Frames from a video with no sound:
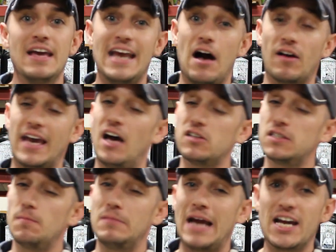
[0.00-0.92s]
Now,
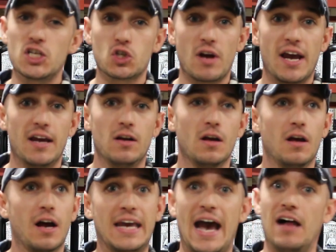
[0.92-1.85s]
calcium nitrate,
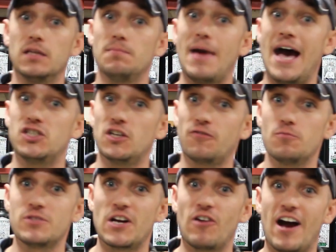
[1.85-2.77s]
a Cali Magic
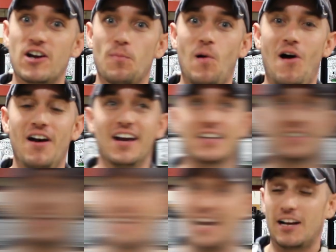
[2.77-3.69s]
from General
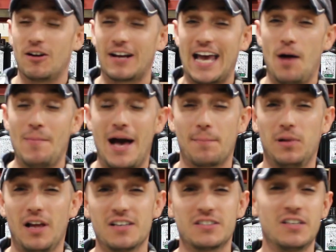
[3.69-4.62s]
Hydroponics, Botanica Cal Mag
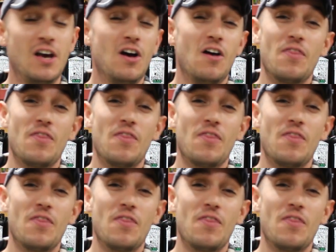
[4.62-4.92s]
Plus,